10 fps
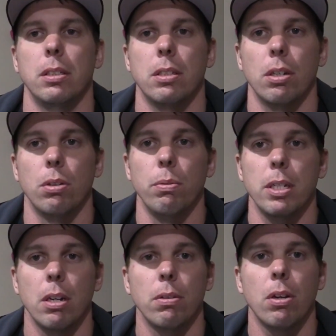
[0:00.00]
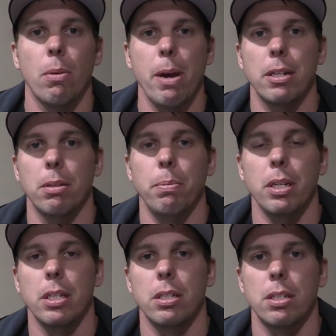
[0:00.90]
So we towed the car back to the
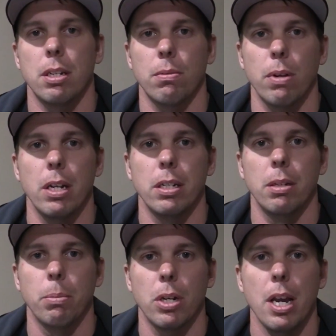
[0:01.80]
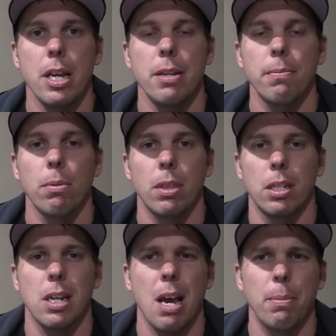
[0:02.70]
pits, read number 8. The
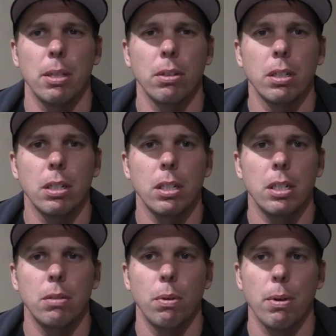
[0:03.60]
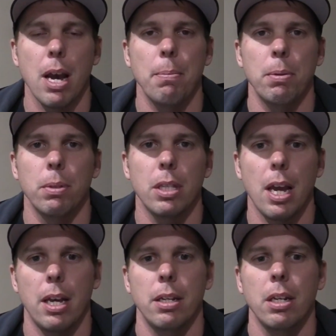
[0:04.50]
timing looked good. We were happy with
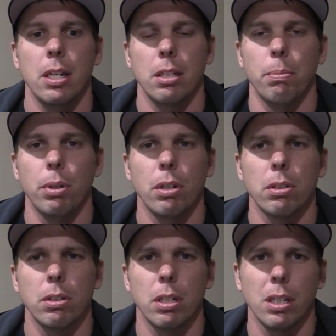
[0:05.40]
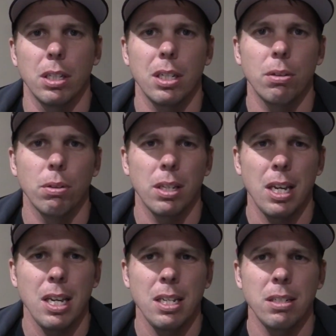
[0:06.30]
that. The plug looked a little
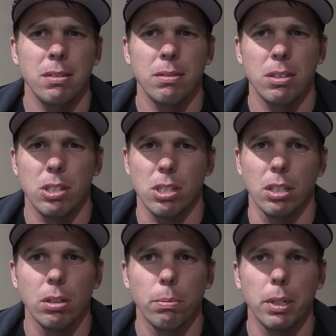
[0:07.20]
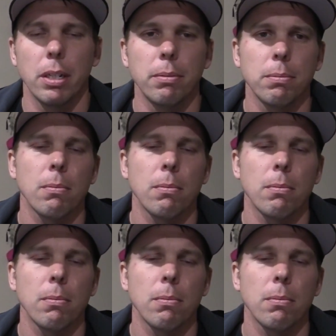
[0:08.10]
lean, just a little bit.